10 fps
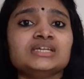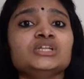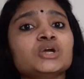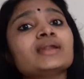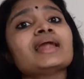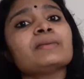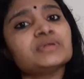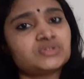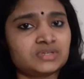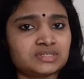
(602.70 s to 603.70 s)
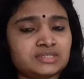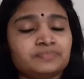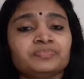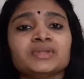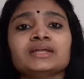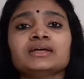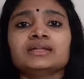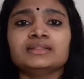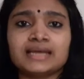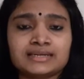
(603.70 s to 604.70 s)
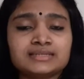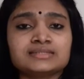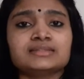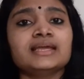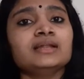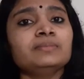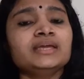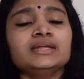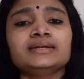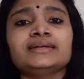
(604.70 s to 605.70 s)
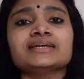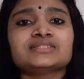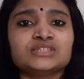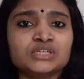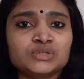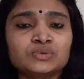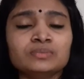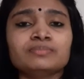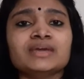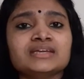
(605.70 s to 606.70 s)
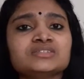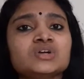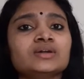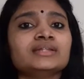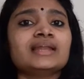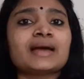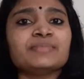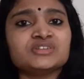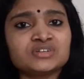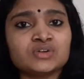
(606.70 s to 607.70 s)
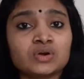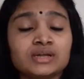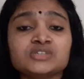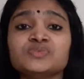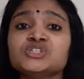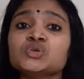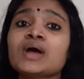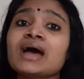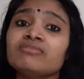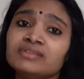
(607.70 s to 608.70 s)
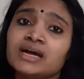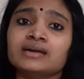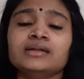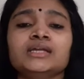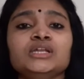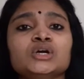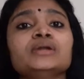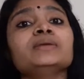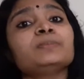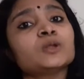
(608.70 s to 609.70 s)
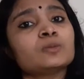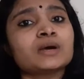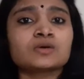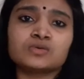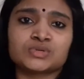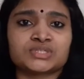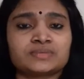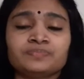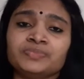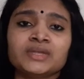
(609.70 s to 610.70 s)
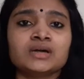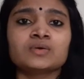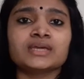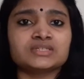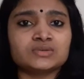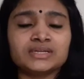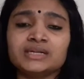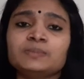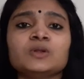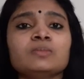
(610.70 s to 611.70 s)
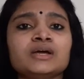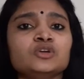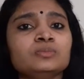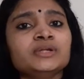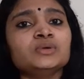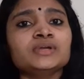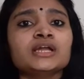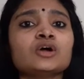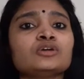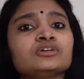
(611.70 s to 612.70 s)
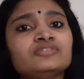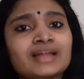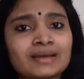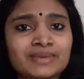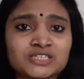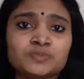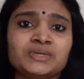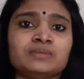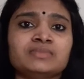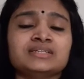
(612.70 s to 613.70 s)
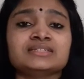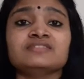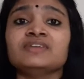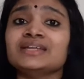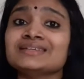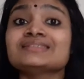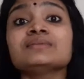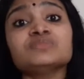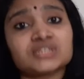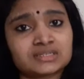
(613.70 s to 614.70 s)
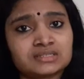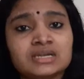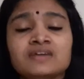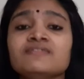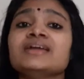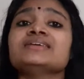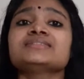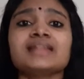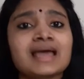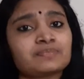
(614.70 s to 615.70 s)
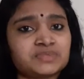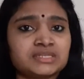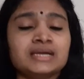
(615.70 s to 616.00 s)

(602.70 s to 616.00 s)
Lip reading: in your laboratories. That is, they'll be testing you based on the laboratory knowledge which you have done in your diploma course. Okay, so in diploma, you'll be doing a lot of lab experiments in various subjects, various labs,